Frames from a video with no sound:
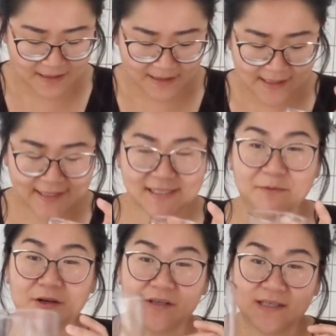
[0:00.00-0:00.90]
Next I'm
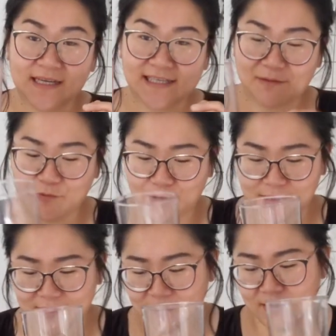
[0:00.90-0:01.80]
going to take some
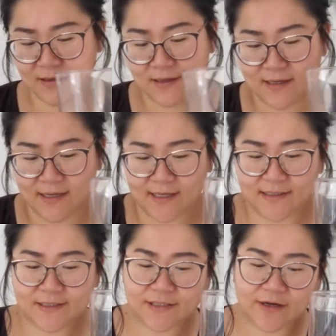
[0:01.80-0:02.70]
water
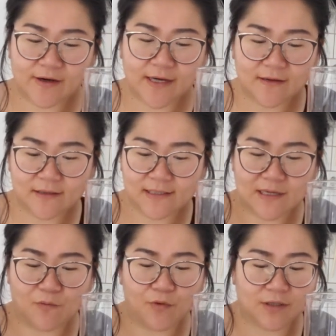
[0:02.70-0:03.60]
and stir in
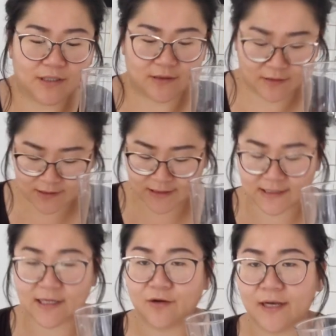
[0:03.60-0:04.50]
some water
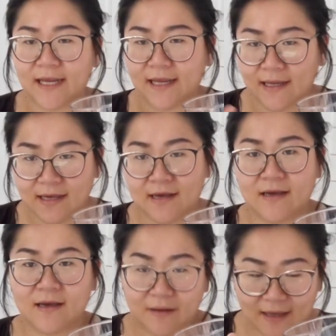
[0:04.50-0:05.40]
slowly,
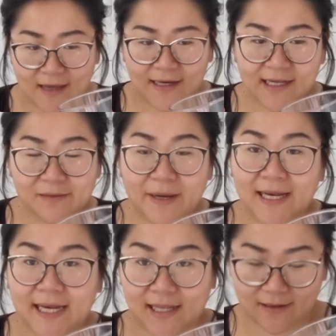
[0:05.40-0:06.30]
little by
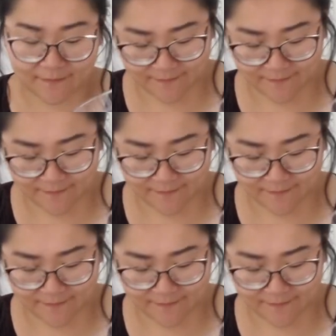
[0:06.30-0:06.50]
little.